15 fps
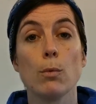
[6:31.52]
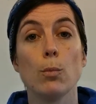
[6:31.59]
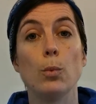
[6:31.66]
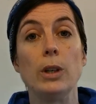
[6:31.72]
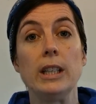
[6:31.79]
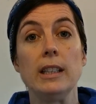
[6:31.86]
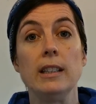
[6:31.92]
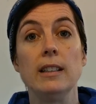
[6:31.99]

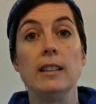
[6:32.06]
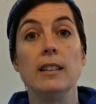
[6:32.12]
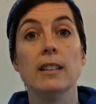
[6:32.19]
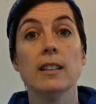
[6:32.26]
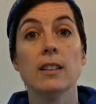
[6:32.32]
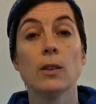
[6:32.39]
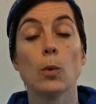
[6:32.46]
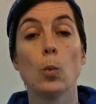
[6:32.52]

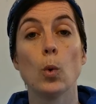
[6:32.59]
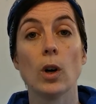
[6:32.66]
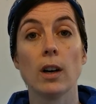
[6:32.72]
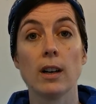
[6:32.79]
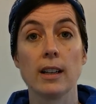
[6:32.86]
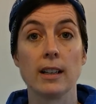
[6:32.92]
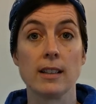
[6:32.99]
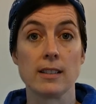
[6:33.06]
We
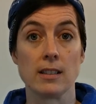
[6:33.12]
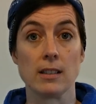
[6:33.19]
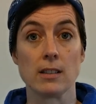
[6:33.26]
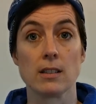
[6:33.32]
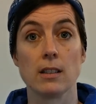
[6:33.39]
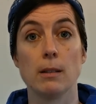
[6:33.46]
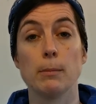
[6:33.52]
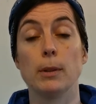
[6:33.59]
work as an
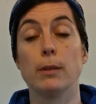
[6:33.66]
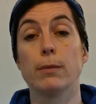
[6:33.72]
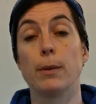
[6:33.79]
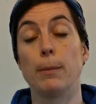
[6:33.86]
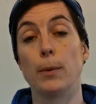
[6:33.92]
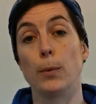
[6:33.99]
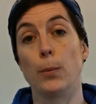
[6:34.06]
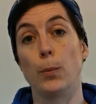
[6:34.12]
ensemble
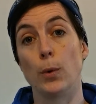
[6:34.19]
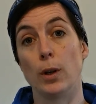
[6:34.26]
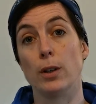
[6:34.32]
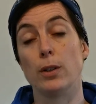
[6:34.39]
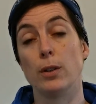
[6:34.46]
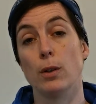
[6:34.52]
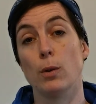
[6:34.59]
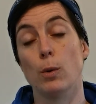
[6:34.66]
from the
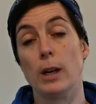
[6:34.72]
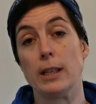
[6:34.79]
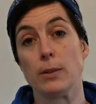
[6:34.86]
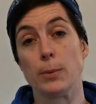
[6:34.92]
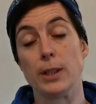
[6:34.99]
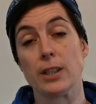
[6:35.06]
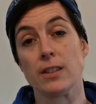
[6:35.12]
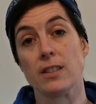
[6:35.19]
word go,
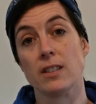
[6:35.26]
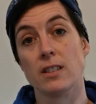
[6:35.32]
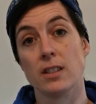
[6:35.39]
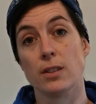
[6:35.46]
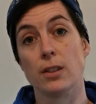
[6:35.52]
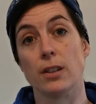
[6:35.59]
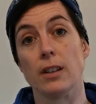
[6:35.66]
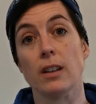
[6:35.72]
and we
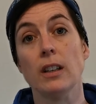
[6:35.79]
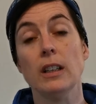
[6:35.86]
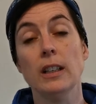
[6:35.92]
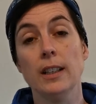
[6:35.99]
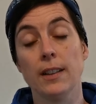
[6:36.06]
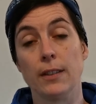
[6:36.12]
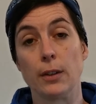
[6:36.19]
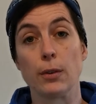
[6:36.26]
consider
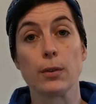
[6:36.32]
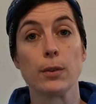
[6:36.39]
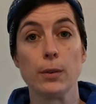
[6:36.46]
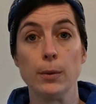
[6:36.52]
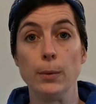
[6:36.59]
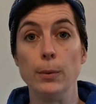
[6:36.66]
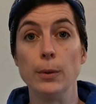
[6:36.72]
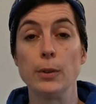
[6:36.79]
the
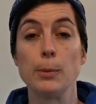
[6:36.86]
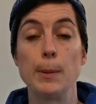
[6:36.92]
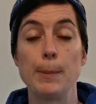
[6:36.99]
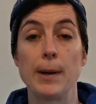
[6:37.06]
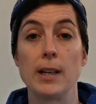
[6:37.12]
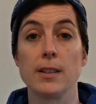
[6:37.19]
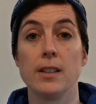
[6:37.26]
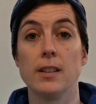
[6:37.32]
crew to be
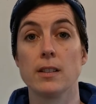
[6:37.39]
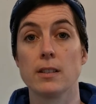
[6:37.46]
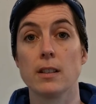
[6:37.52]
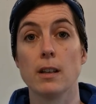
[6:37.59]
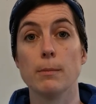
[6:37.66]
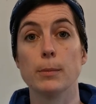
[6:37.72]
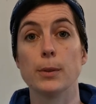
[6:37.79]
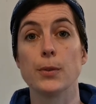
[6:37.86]
part of the
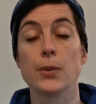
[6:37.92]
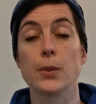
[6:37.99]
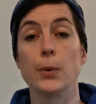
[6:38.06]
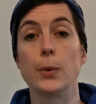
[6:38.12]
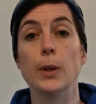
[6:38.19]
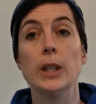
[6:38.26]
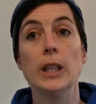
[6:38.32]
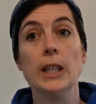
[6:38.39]
ensemble.
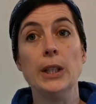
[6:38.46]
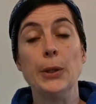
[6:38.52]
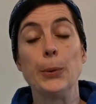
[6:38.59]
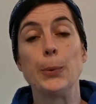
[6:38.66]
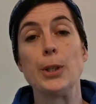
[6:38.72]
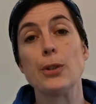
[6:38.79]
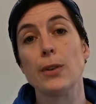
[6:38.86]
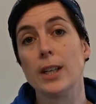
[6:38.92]
So
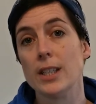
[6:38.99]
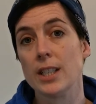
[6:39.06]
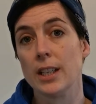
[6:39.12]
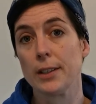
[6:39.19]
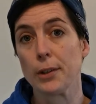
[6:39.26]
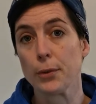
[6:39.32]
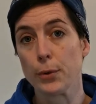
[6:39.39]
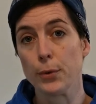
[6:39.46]
we try to
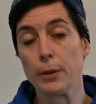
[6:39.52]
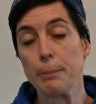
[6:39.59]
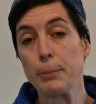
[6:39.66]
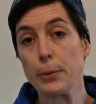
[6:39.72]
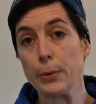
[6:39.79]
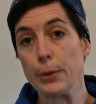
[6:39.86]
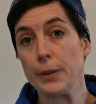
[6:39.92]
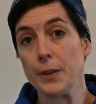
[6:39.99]
get our crew on
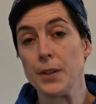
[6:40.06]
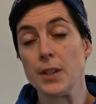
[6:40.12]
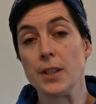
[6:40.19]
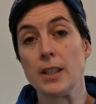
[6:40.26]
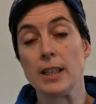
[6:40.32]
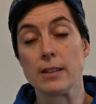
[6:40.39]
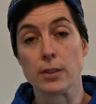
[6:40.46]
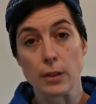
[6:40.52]
board
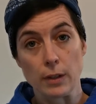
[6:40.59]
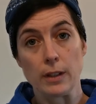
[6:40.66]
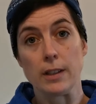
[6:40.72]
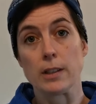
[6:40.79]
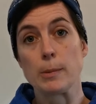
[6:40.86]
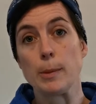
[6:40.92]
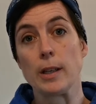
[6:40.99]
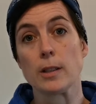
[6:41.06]
as early
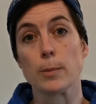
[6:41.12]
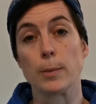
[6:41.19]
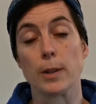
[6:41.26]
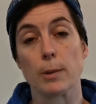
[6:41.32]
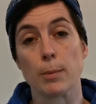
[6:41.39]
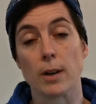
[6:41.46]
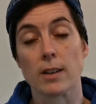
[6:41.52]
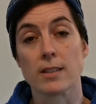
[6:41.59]
as possible in
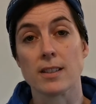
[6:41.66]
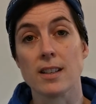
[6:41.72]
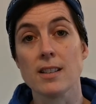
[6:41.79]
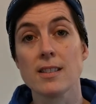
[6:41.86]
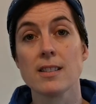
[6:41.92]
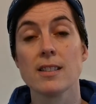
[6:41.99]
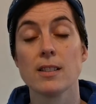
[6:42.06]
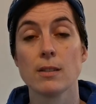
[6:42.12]
the
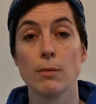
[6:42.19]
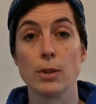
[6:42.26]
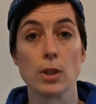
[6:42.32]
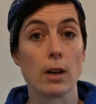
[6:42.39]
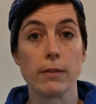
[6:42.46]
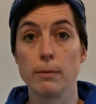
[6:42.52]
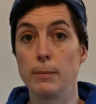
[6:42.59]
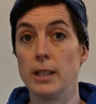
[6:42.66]
process, which
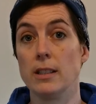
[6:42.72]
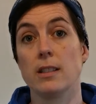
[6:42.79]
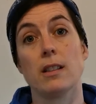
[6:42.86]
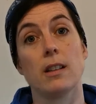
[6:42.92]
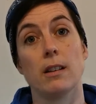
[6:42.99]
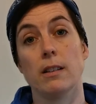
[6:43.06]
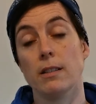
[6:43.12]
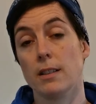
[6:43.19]
often means that
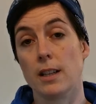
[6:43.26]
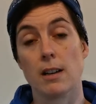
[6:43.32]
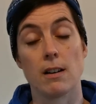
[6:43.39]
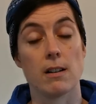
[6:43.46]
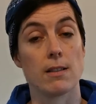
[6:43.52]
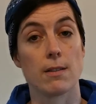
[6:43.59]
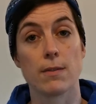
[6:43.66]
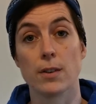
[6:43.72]
they're there
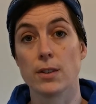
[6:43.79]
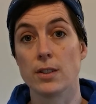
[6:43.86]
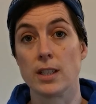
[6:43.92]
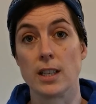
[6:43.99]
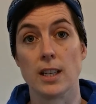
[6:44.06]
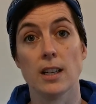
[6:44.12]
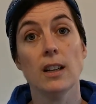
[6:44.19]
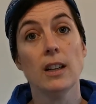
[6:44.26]
on the first
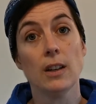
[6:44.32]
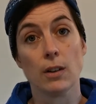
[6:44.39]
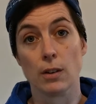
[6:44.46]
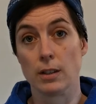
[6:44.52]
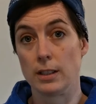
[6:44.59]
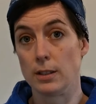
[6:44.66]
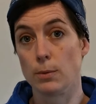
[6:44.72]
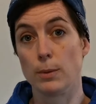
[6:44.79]
day,
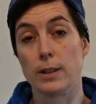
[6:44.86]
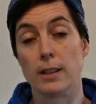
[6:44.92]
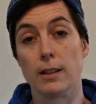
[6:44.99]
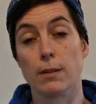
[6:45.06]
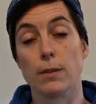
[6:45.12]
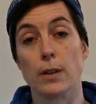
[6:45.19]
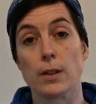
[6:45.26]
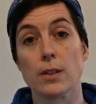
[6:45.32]
or at least within
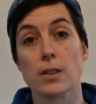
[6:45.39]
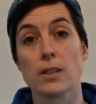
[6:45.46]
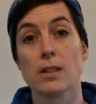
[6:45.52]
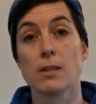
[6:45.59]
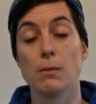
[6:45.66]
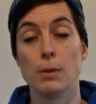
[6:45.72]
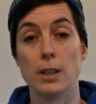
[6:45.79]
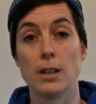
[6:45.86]
the first
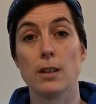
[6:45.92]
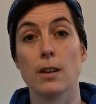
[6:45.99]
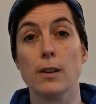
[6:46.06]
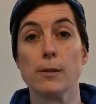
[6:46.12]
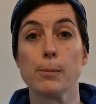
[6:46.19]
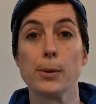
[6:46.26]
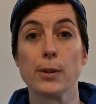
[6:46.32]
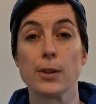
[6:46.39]
week
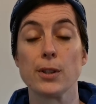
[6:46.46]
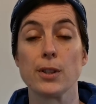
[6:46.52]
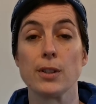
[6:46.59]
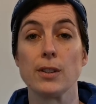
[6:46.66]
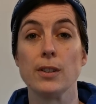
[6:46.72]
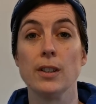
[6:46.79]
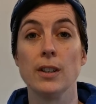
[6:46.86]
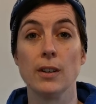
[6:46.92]
of
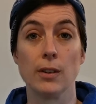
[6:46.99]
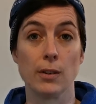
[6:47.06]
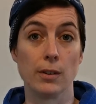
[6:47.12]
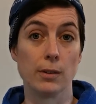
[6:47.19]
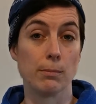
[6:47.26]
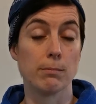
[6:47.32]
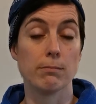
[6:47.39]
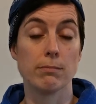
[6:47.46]
production
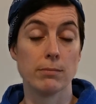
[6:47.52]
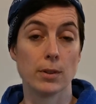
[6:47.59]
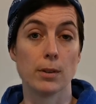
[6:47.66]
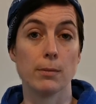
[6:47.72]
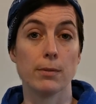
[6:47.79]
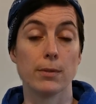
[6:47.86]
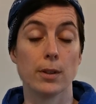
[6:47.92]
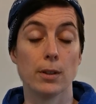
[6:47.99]

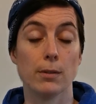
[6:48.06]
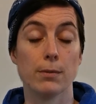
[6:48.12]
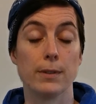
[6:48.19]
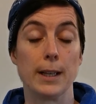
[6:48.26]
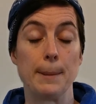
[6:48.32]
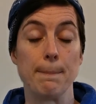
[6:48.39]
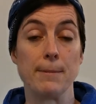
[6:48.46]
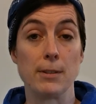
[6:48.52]
or
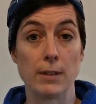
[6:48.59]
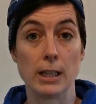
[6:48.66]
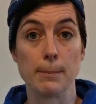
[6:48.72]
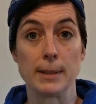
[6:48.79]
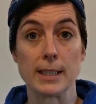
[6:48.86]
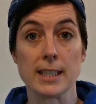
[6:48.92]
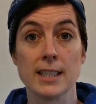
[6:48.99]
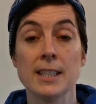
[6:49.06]
of
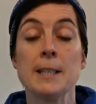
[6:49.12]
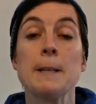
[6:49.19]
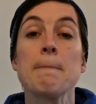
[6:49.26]
development.